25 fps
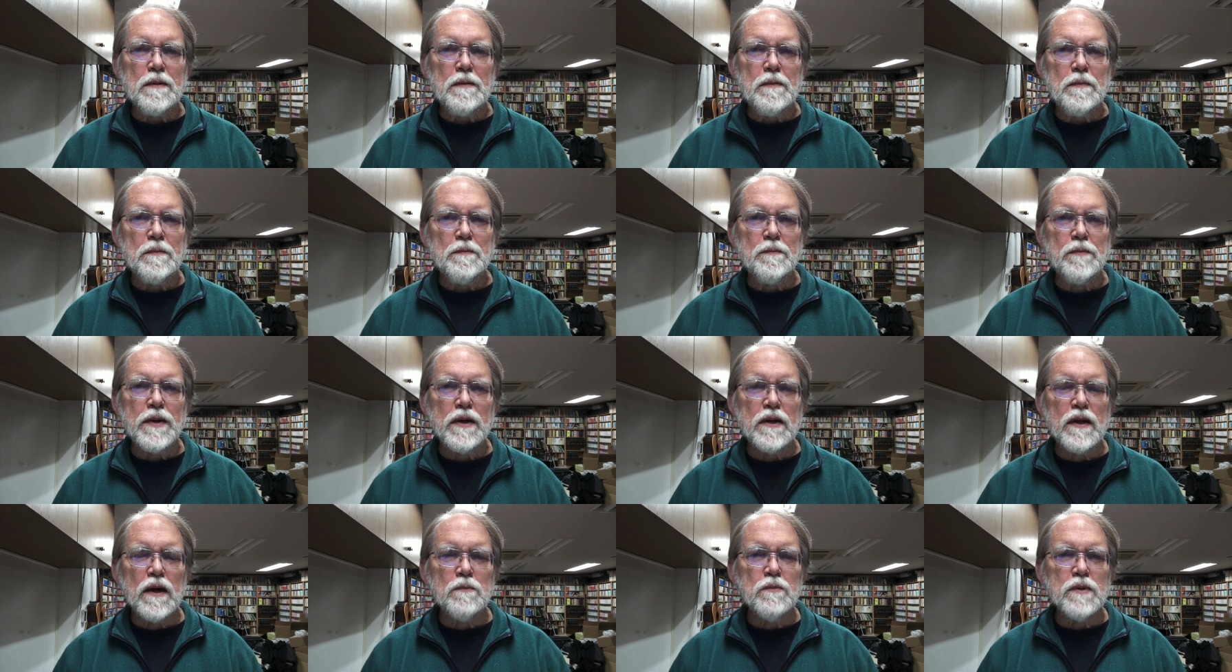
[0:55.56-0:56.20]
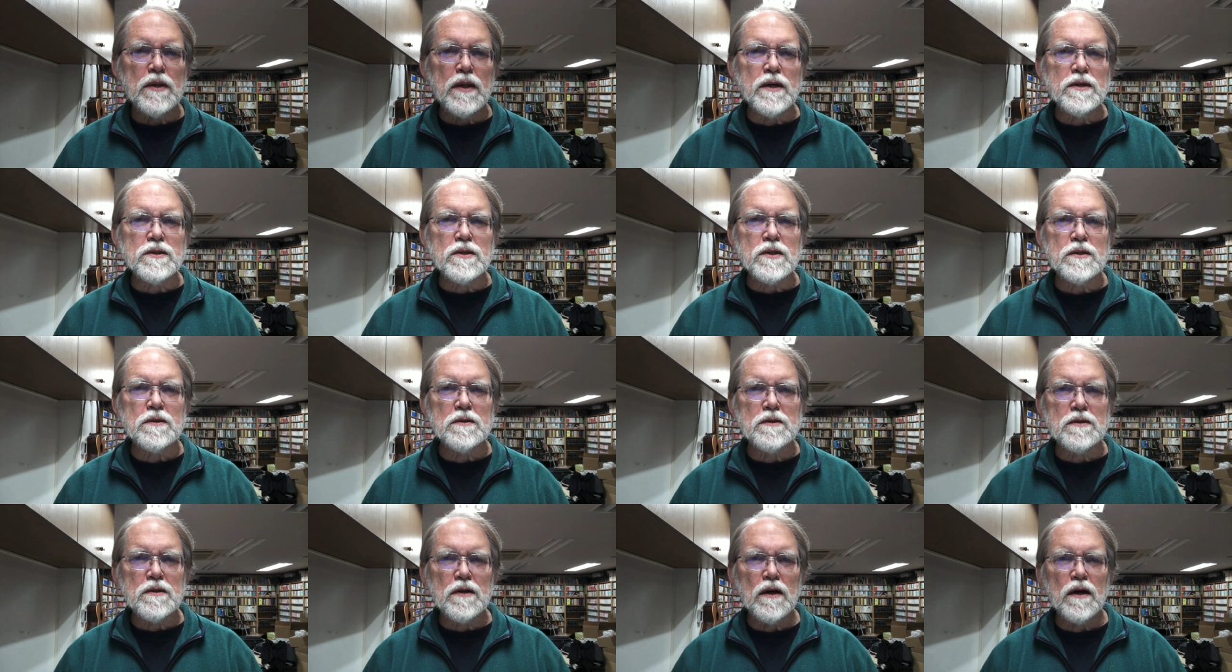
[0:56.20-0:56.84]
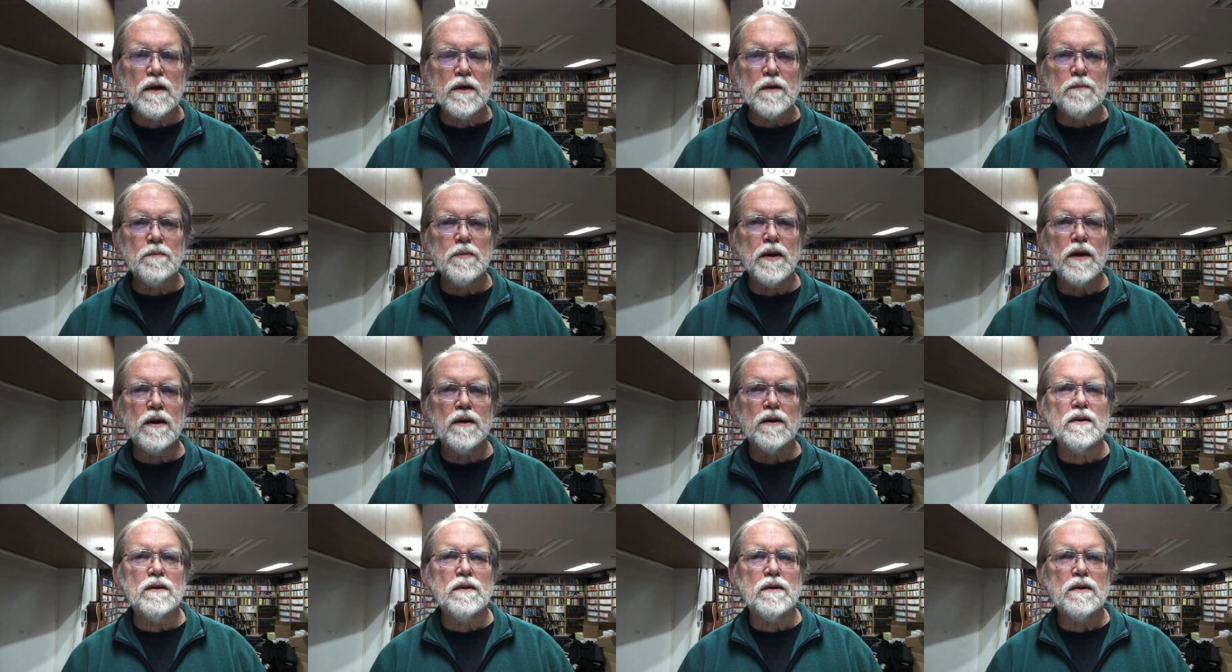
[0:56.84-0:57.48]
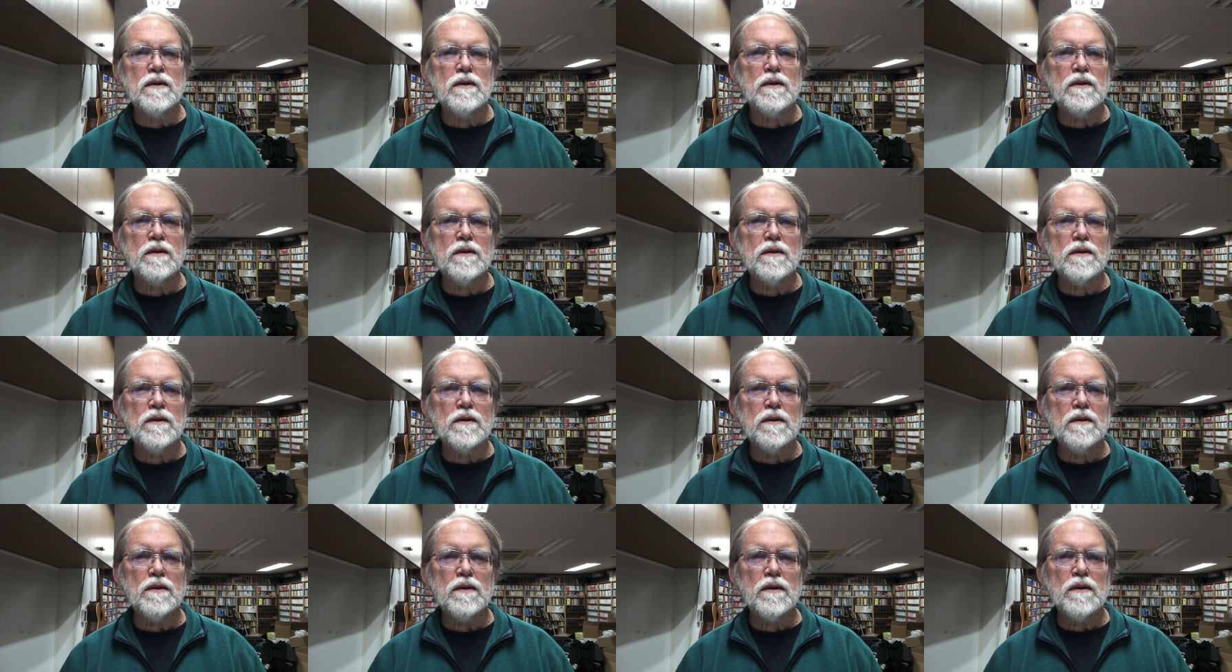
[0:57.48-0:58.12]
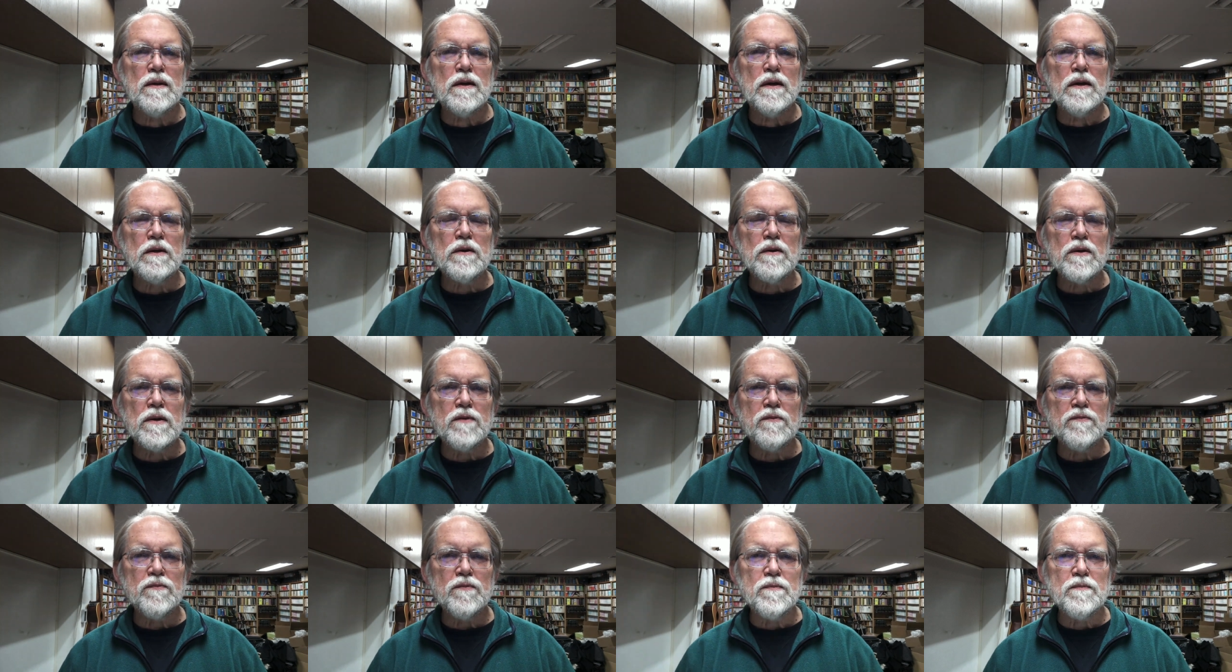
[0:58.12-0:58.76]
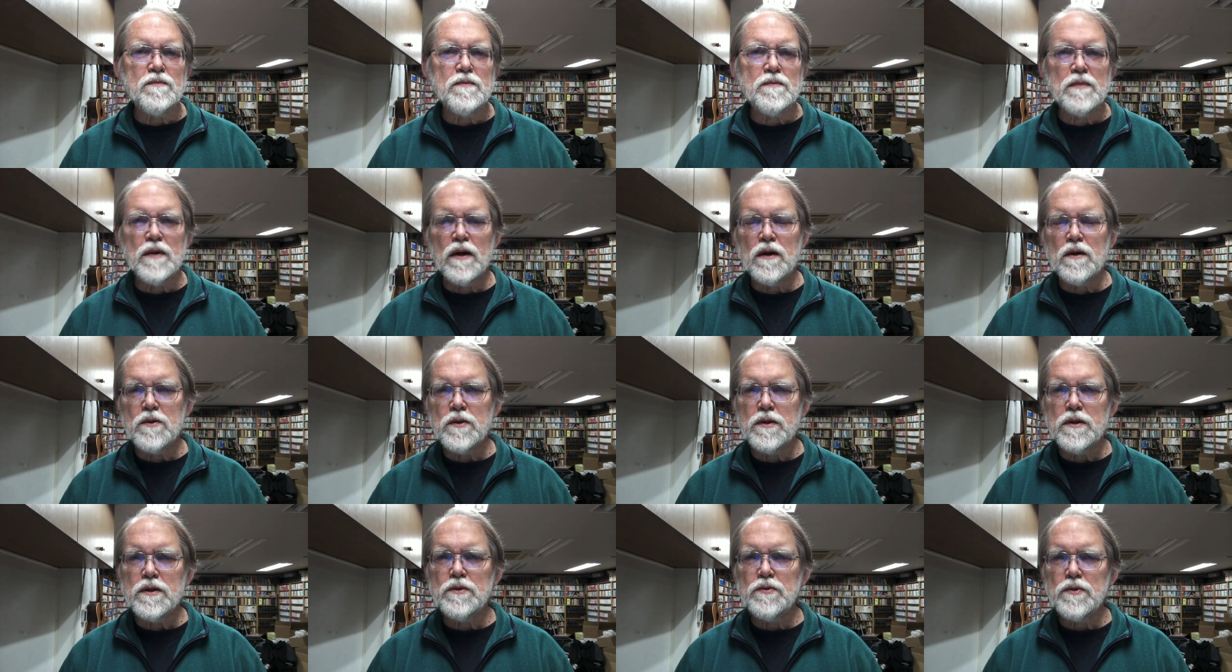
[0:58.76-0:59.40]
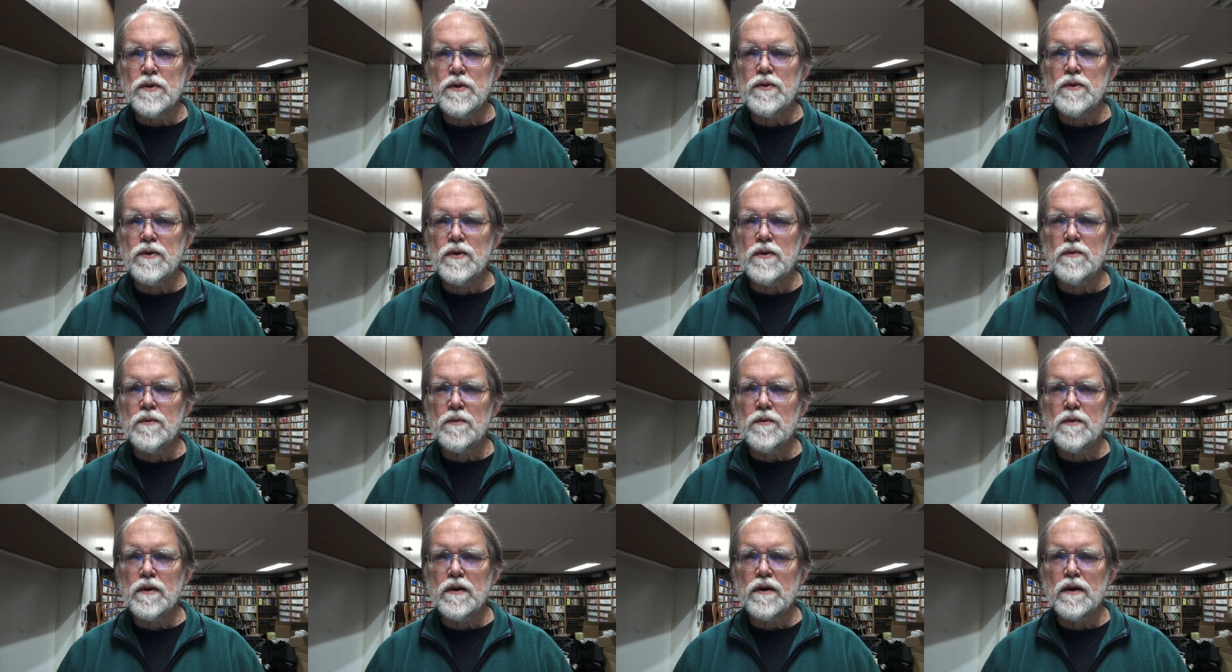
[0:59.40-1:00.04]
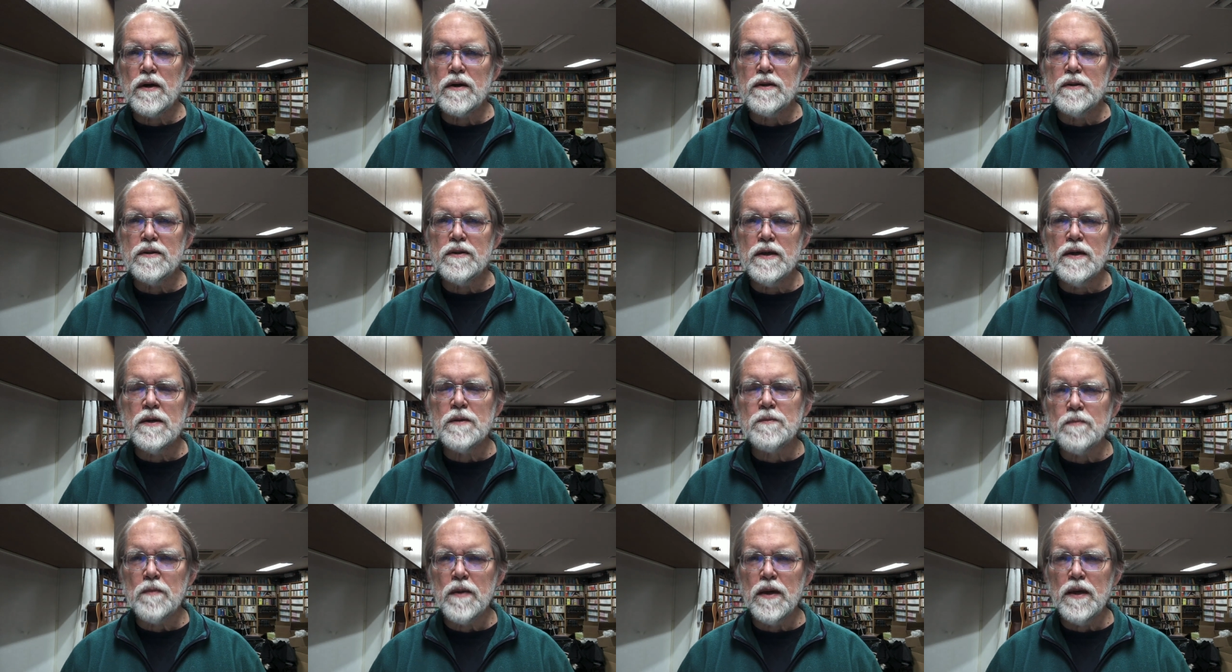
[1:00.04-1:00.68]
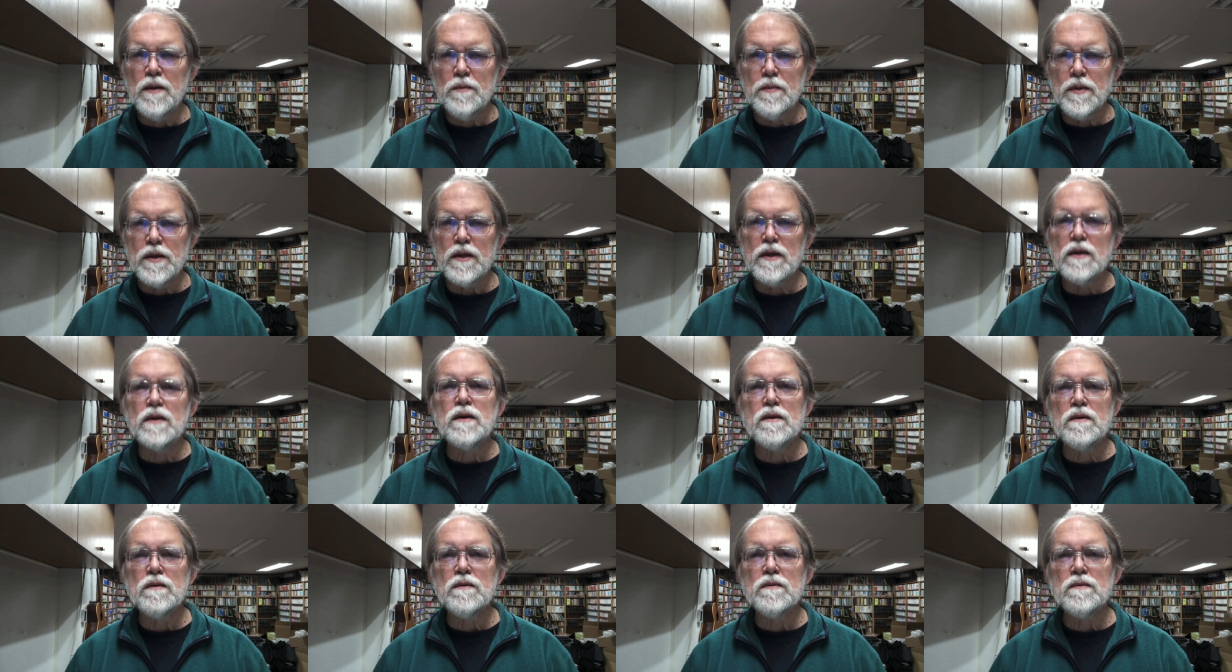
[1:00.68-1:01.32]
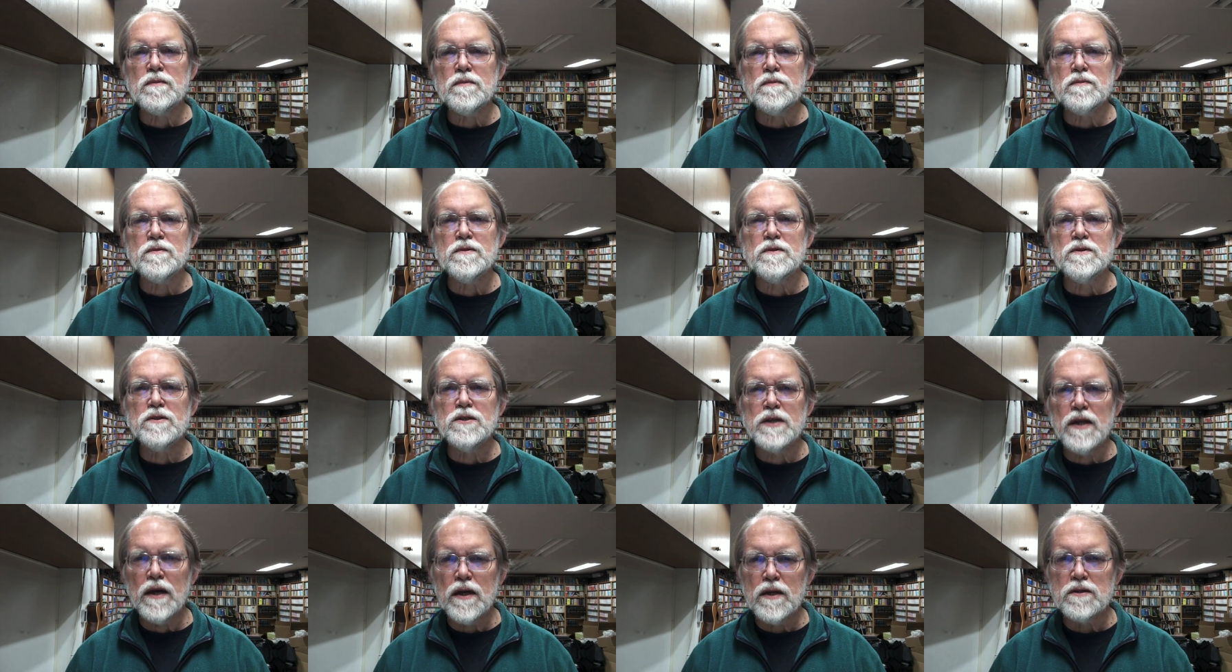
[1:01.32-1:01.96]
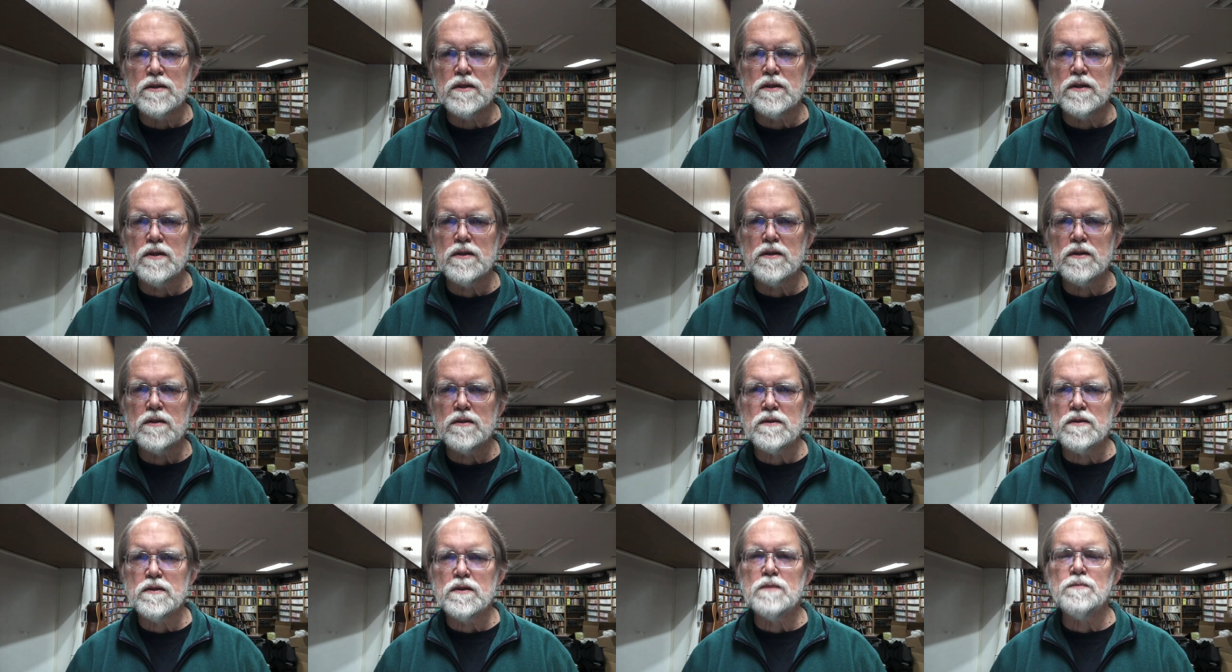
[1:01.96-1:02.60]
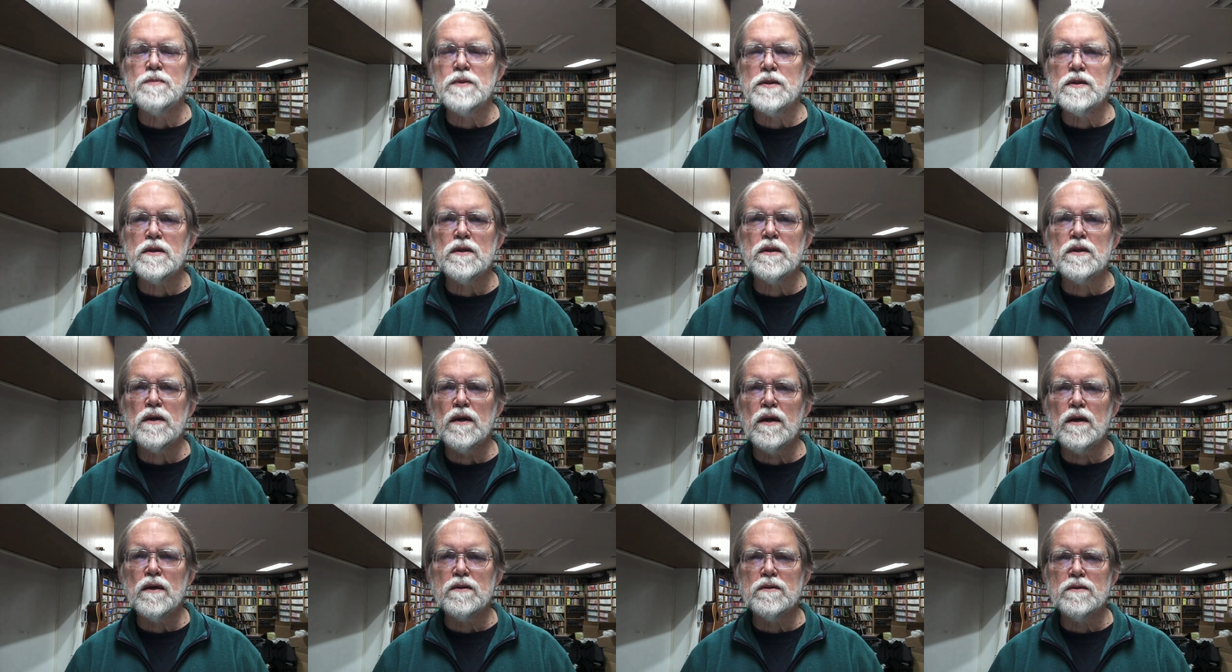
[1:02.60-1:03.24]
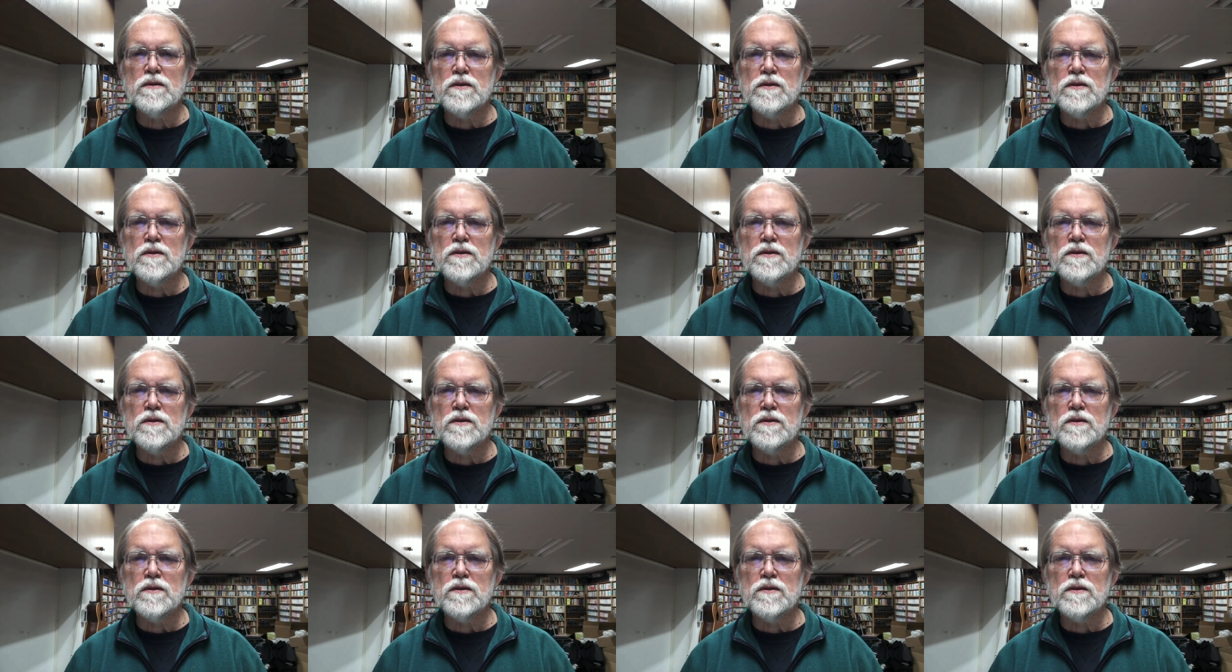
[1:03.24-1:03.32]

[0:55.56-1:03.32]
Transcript: But I would like to talk about an area of my own interest where I think maybe ChatGPT and